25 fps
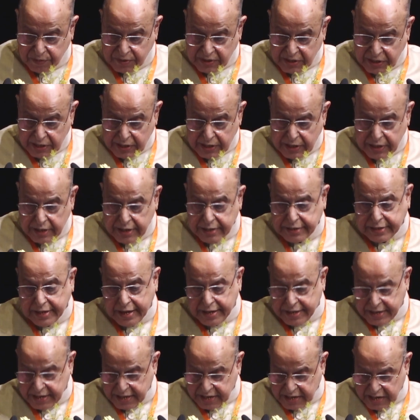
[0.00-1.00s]
It can
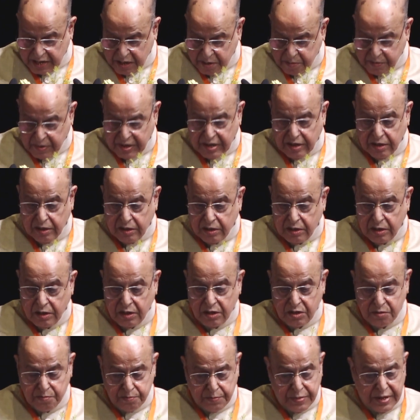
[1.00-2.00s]
enable
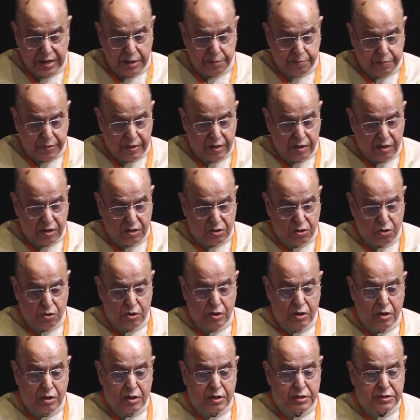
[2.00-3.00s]
people to
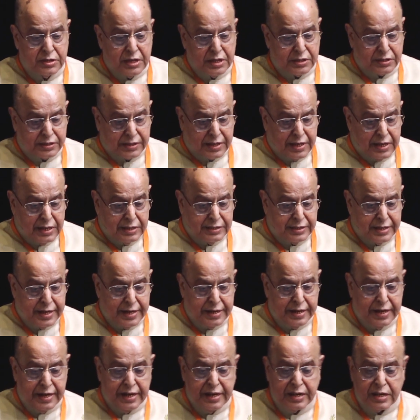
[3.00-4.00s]
learn the skills they need
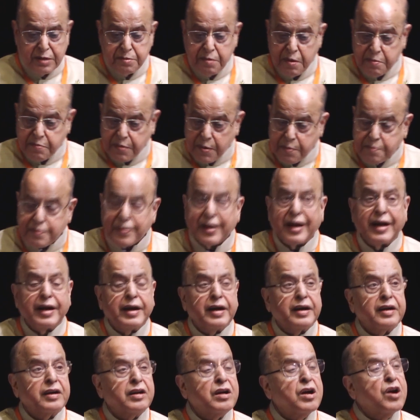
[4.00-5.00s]
to be
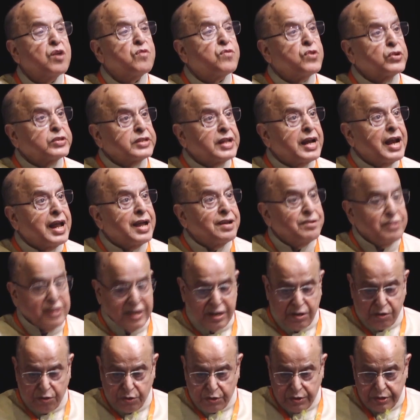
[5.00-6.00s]
prepared for the
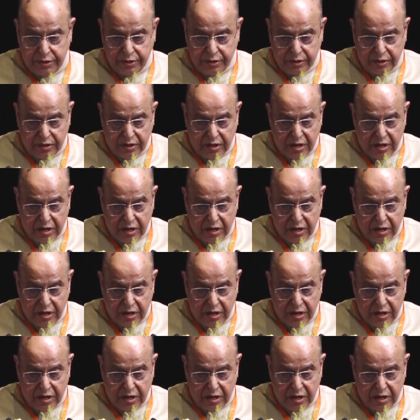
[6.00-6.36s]
livelihood,